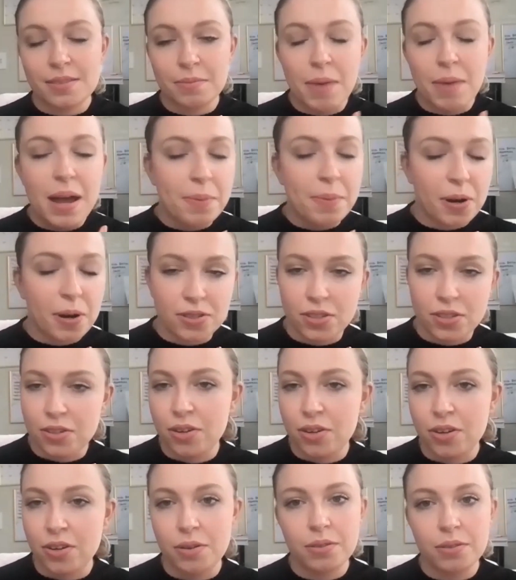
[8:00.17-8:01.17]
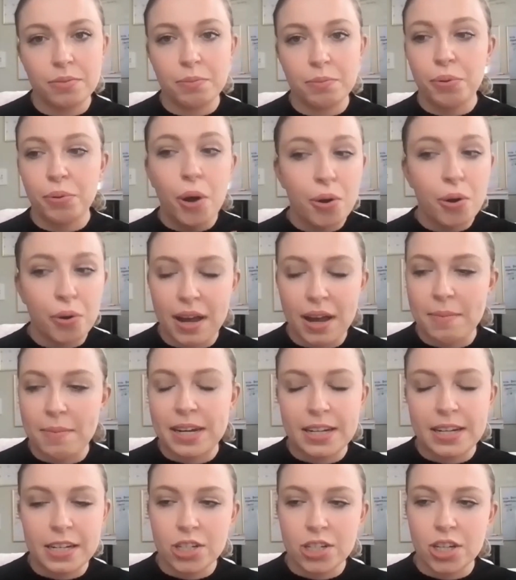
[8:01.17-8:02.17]
my personal program
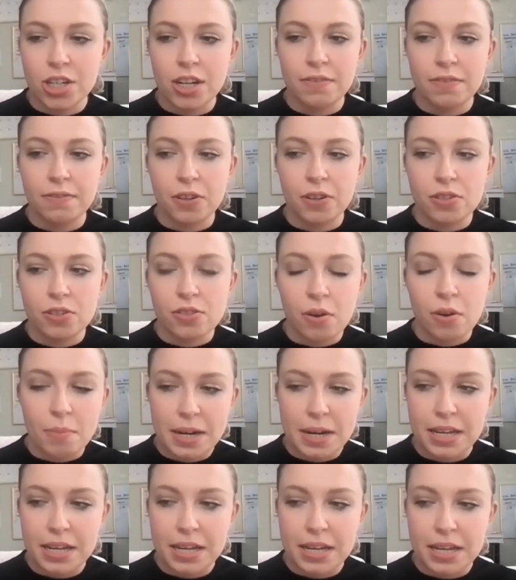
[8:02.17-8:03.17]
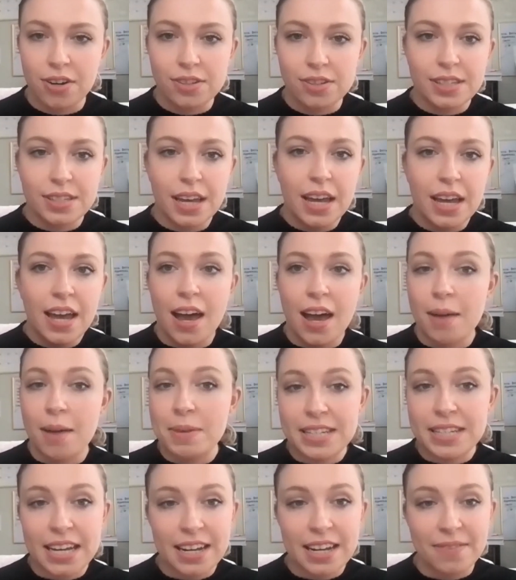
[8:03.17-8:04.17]
and initiative for so many years. I'm
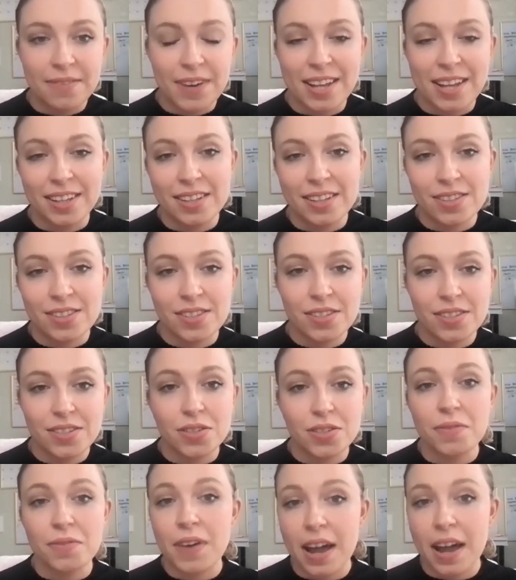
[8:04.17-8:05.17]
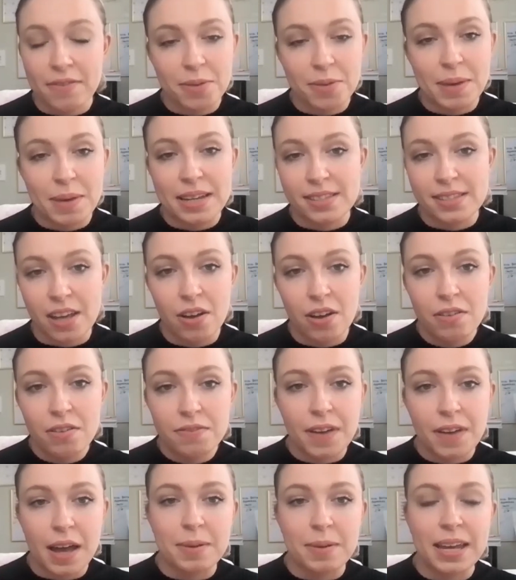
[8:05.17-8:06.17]
a dating violence survivor
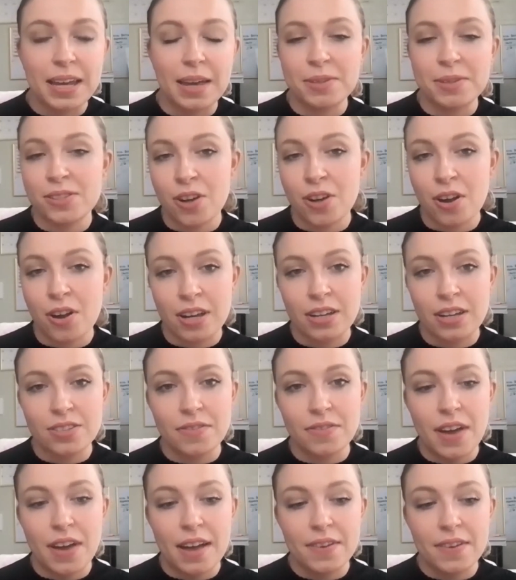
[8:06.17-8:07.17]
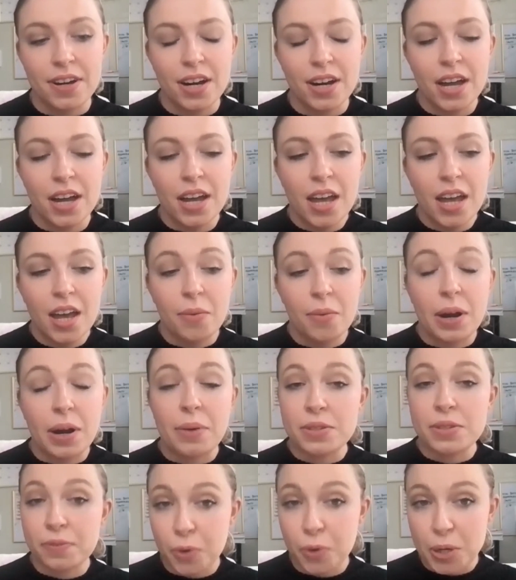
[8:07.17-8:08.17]
myself. I became a stalking survivor when I
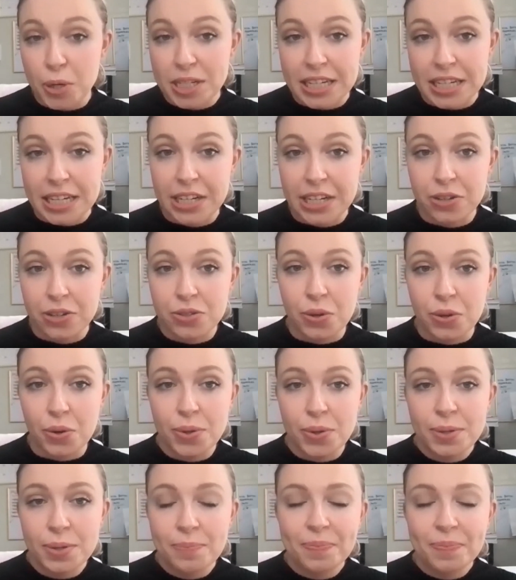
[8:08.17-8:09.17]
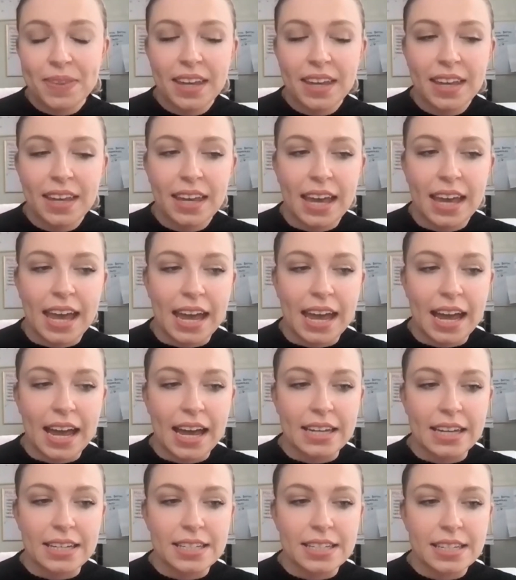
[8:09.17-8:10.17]
was 14 years old.
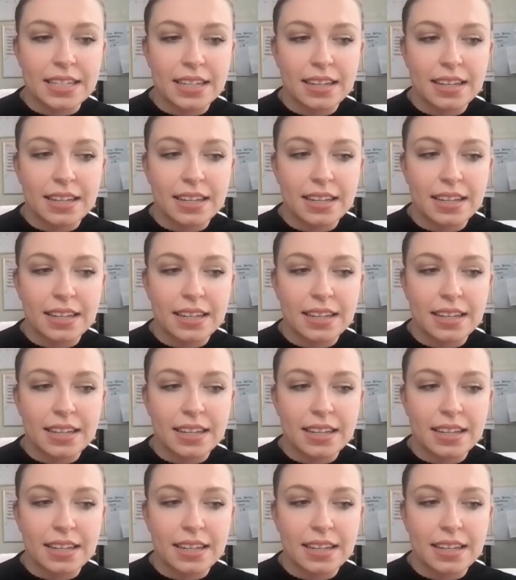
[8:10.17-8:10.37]
And